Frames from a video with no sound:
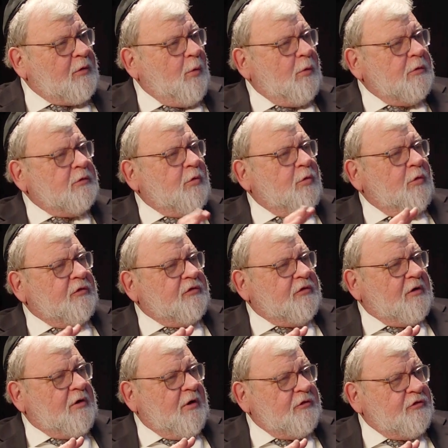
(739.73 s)
all across
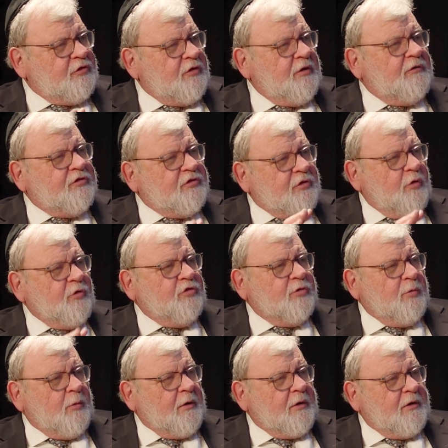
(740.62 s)
the country of
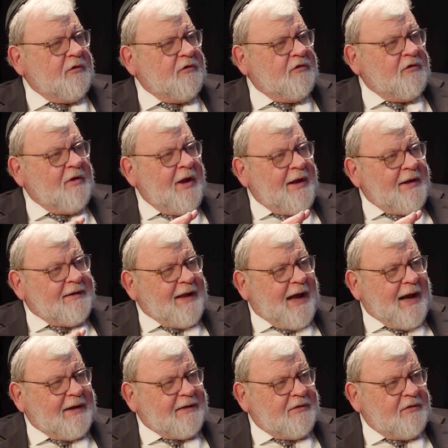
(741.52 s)
social workers,
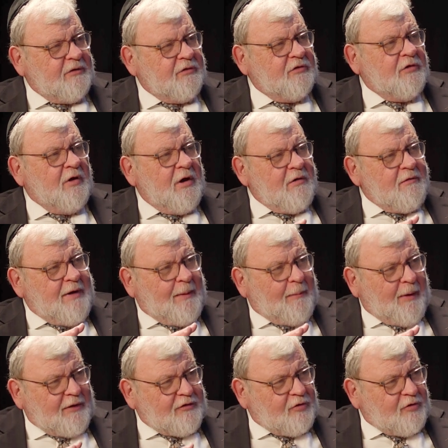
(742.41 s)
doctors, rabbis'